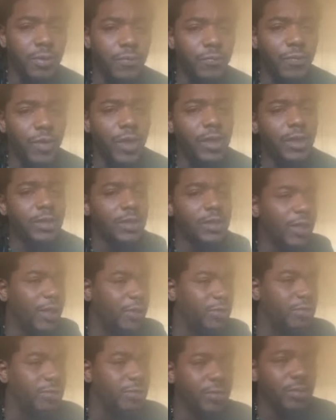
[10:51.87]
for this
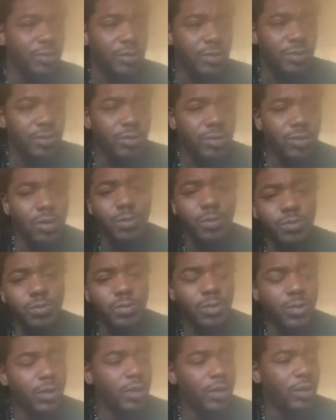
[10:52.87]
country. So
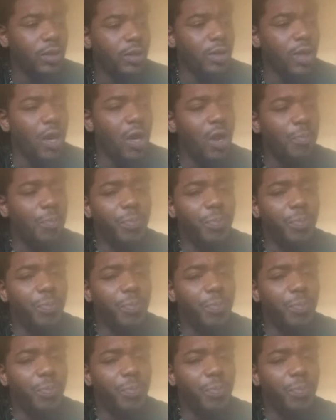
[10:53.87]
y'all